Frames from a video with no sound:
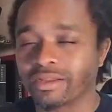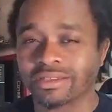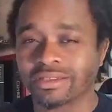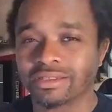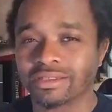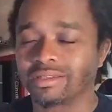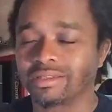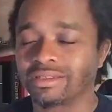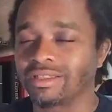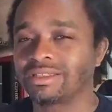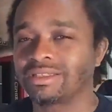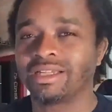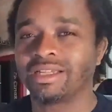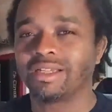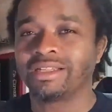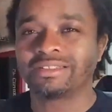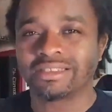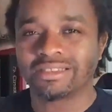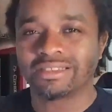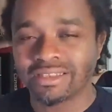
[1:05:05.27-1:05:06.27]
And these
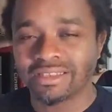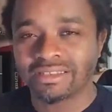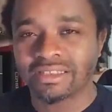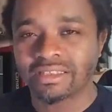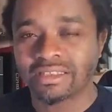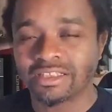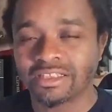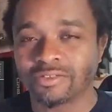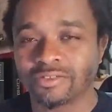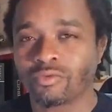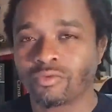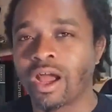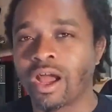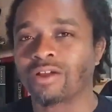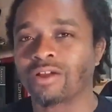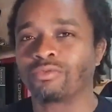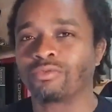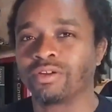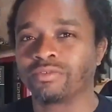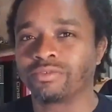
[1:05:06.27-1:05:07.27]
things existed, these rock
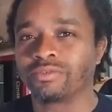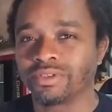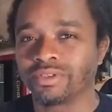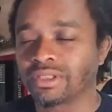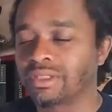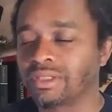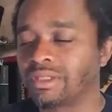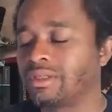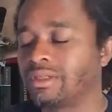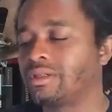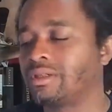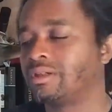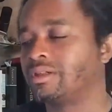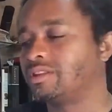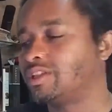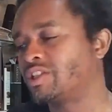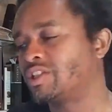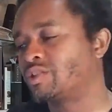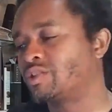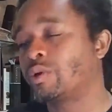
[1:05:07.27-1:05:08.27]
rivers.
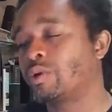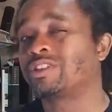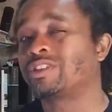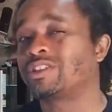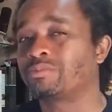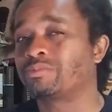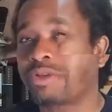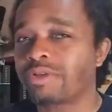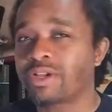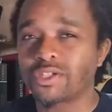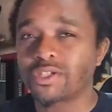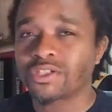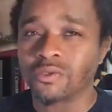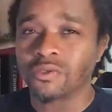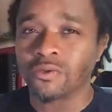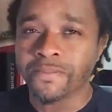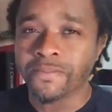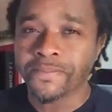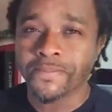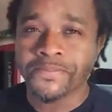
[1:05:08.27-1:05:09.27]
This one was special.
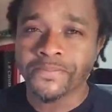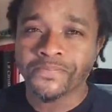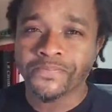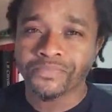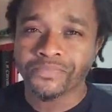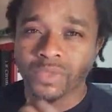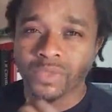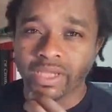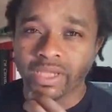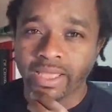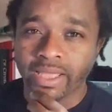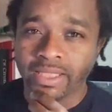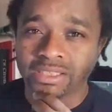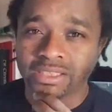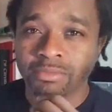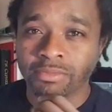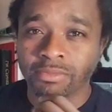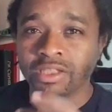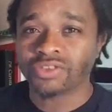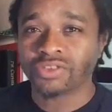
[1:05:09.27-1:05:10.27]
And some
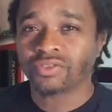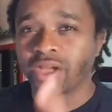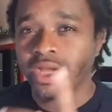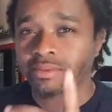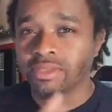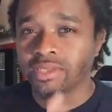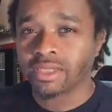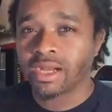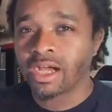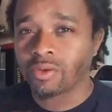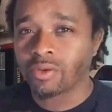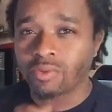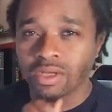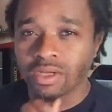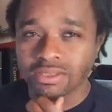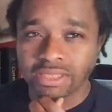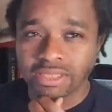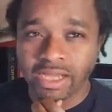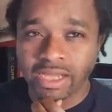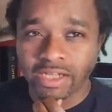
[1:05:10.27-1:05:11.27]
other drop that
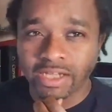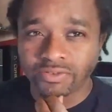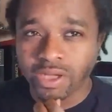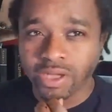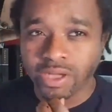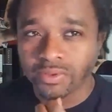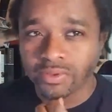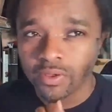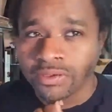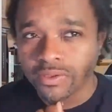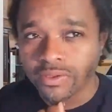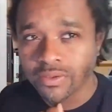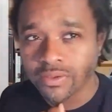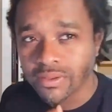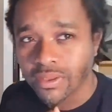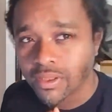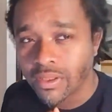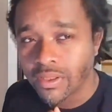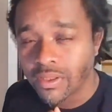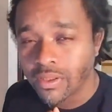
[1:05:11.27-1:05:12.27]
Aquatai dropped on us,
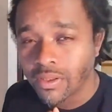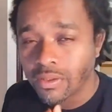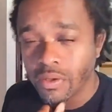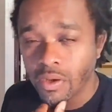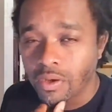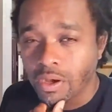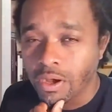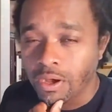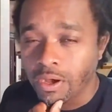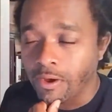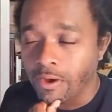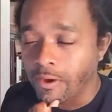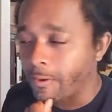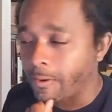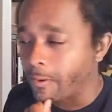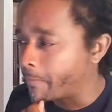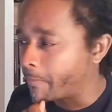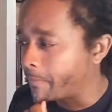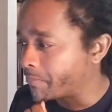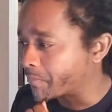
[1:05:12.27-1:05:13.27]

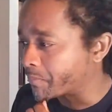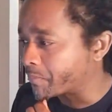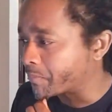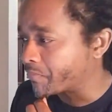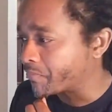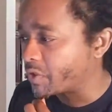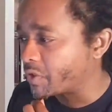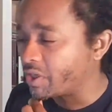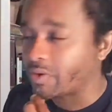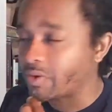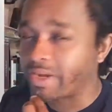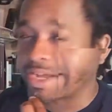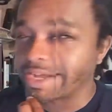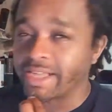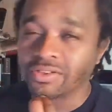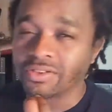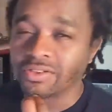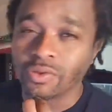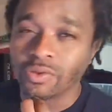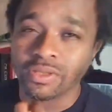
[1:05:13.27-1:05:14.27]
you know, had to
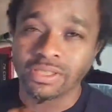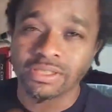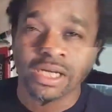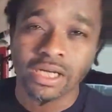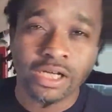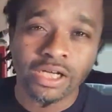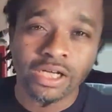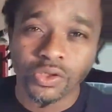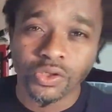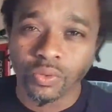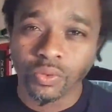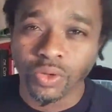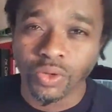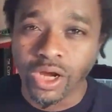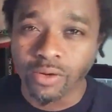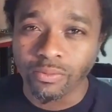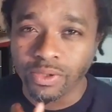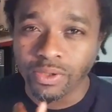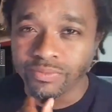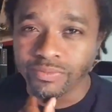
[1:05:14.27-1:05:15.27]
do with these
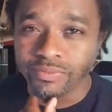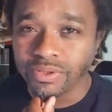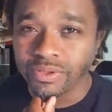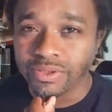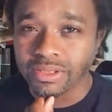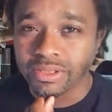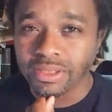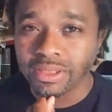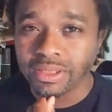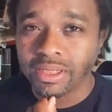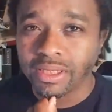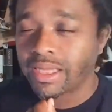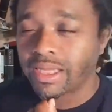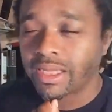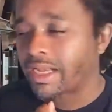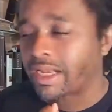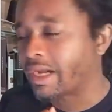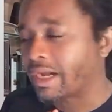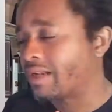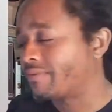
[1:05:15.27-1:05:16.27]
underground rivers.
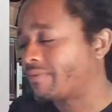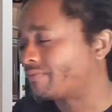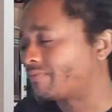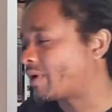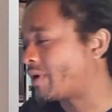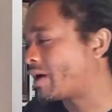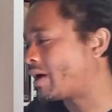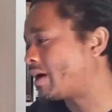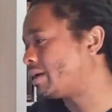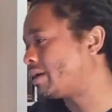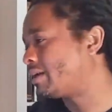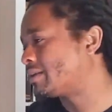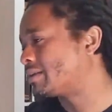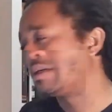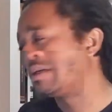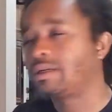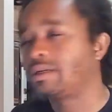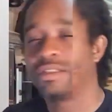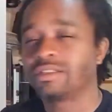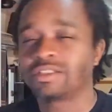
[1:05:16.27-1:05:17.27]
And I got to find
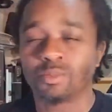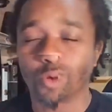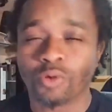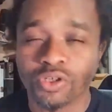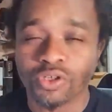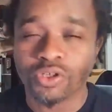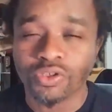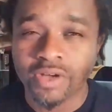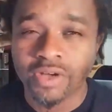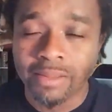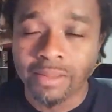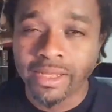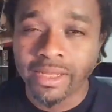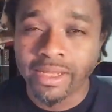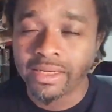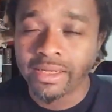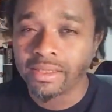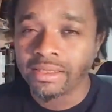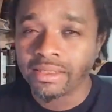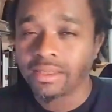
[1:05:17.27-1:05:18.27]
some more drop in
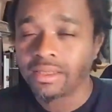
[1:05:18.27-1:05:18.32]
it.